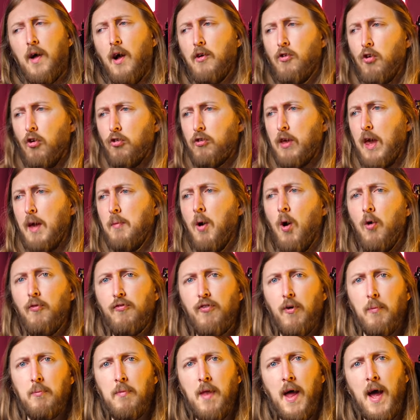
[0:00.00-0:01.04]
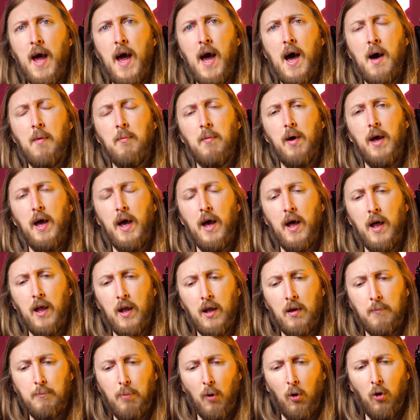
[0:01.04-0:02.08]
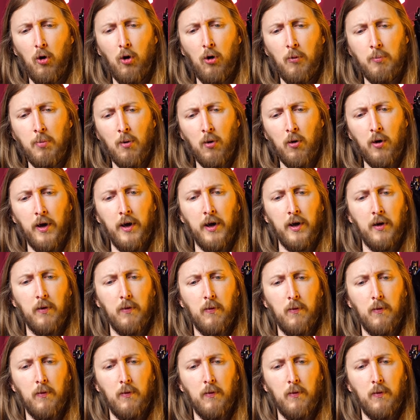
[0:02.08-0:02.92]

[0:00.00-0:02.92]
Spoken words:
I just came home from Namm and boy oh boy.